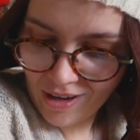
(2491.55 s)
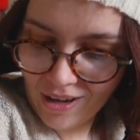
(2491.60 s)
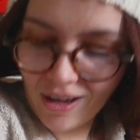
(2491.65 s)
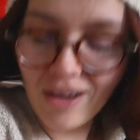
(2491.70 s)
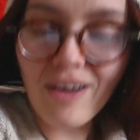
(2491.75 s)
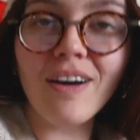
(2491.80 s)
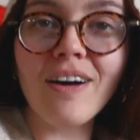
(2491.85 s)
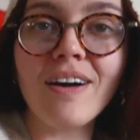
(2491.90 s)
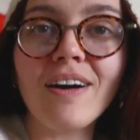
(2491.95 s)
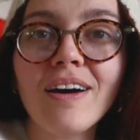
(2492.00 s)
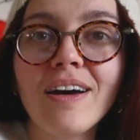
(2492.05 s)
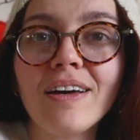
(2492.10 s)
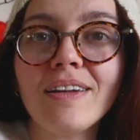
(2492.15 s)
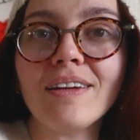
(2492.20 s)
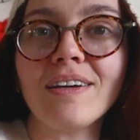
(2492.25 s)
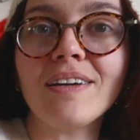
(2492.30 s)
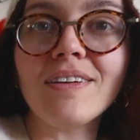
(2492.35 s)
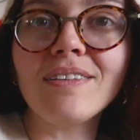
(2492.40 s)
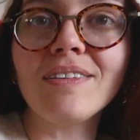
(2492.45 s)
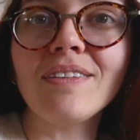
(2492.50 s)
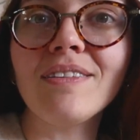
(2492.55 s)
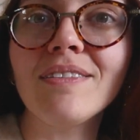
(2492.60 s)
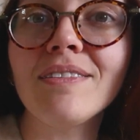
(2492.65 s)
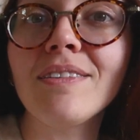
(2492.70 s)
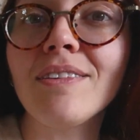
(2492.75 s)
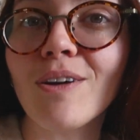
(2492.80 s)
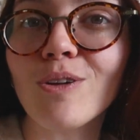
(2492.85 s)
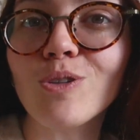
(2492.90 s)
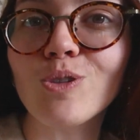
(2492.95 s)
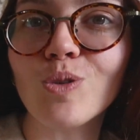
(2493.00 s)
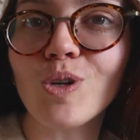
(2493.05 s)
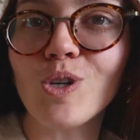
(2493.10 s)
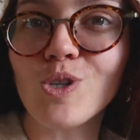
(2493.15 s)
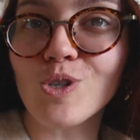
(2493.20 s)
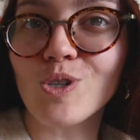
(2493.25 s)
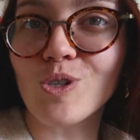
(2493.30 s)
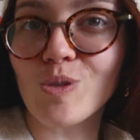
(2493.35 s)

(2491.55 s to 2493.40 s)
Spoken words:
And the alteration